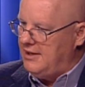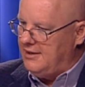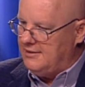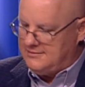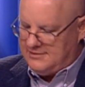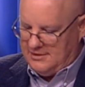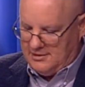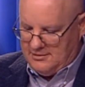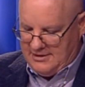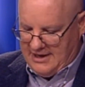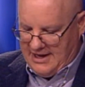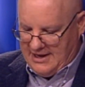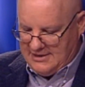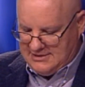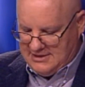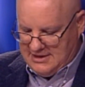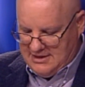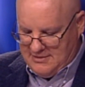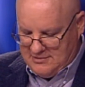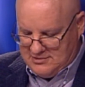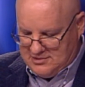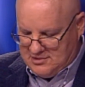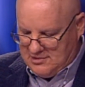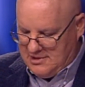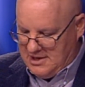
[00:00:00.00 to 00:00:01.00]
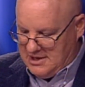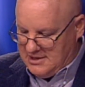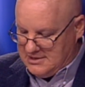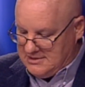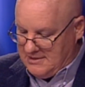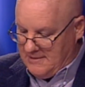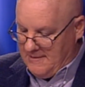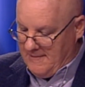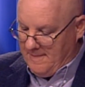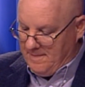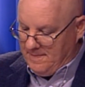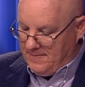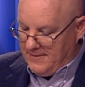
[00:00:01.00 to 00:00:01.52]
this. They're dancing in the streets.
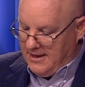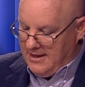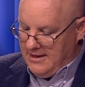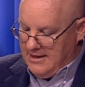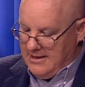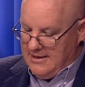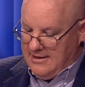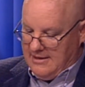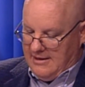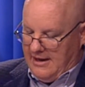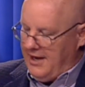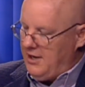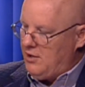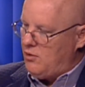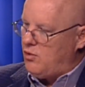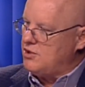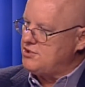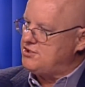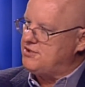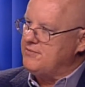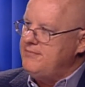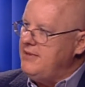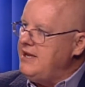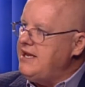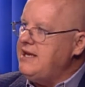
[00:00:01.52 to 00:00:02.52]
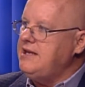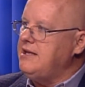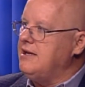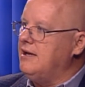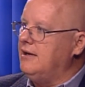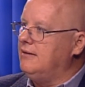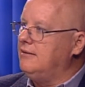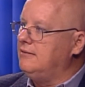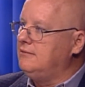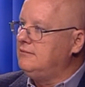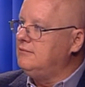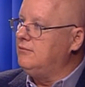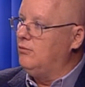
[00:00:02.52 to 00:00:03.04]
And of course, the
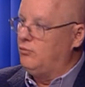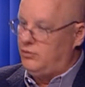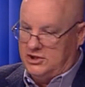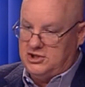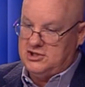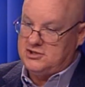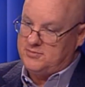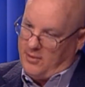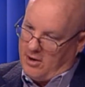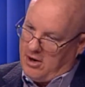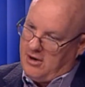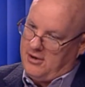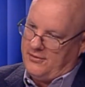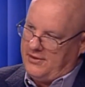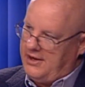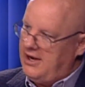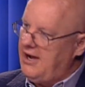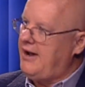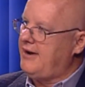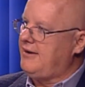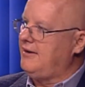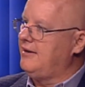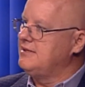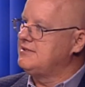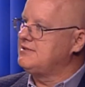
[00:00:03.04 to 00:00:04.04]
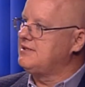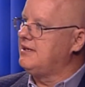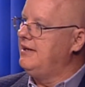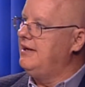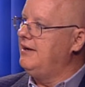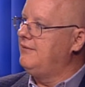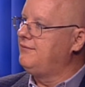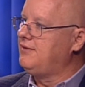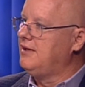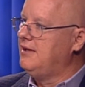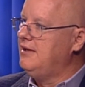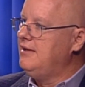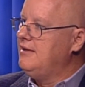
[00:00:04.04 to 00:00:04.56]
media, which is part of the godless
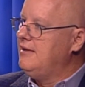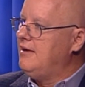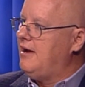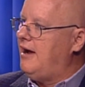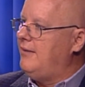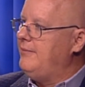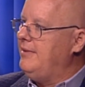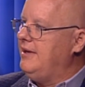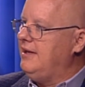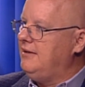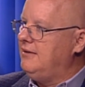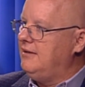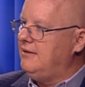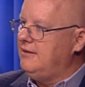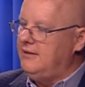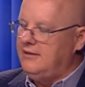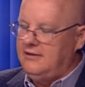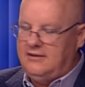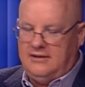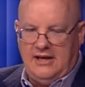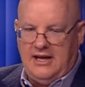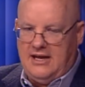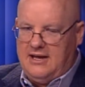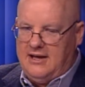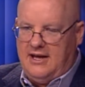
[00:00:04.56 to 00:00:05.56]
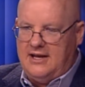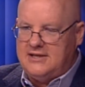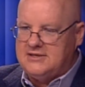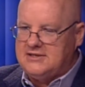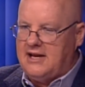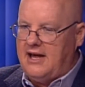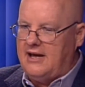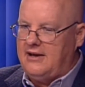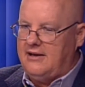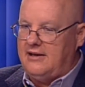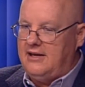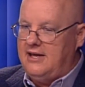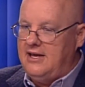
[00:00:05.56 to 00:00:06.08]
left, I mean, it's
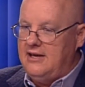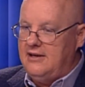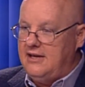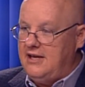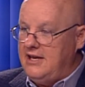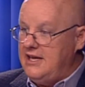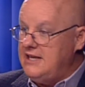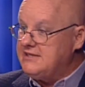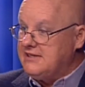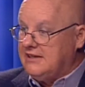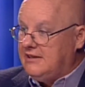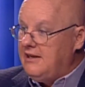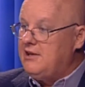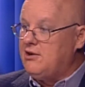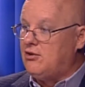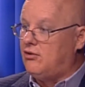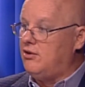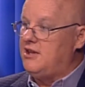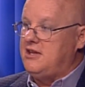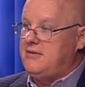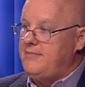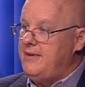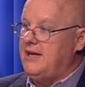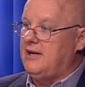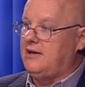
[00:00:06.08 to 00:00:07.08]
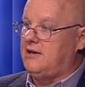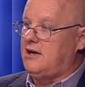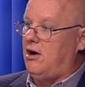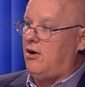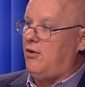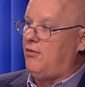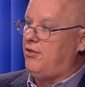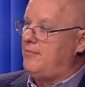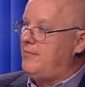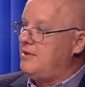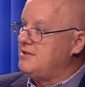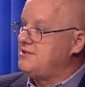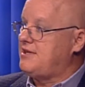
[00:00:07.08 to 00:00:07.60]
like he's literally being
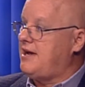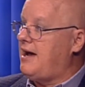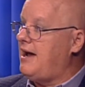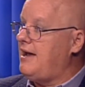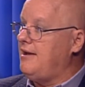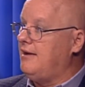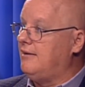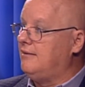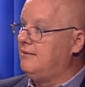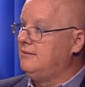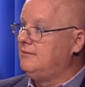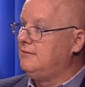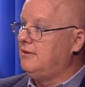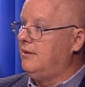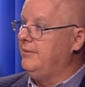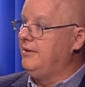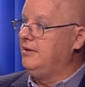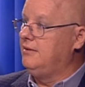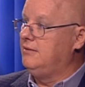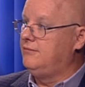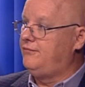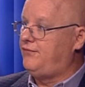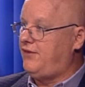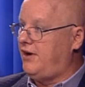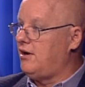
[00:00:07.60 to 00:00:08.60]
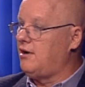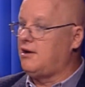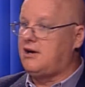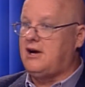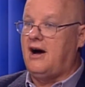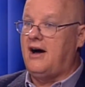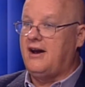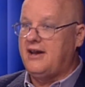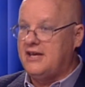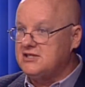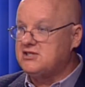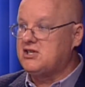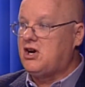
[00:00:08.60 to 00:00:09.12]
called the Messiah. I mean,
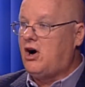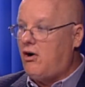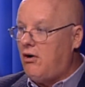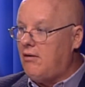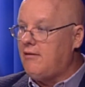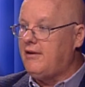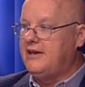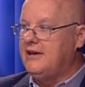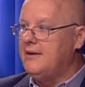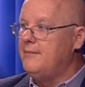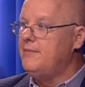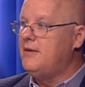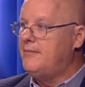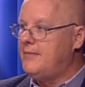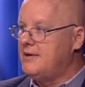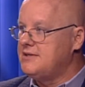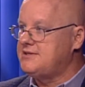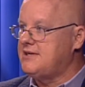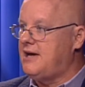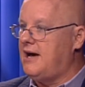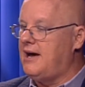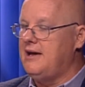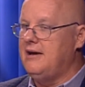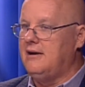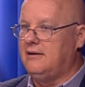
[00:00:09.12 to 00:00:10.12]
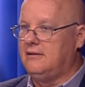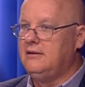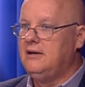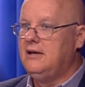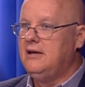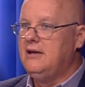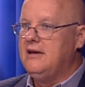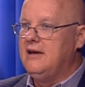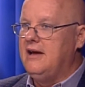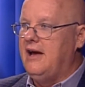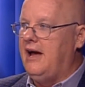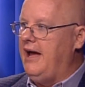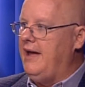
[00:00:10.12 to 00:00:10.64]
Farrakhan has called him the Messiah,
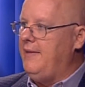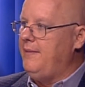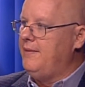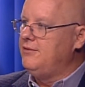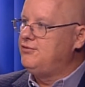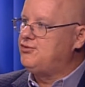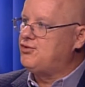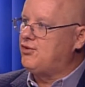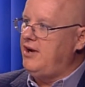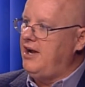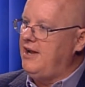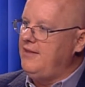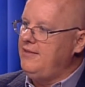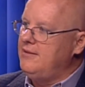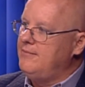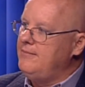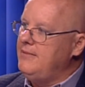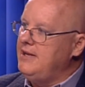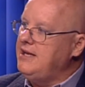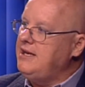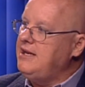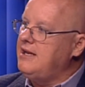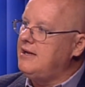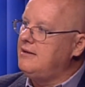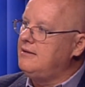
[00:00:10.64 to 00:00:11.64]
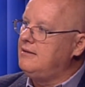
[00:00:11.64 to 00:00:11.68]
and the media.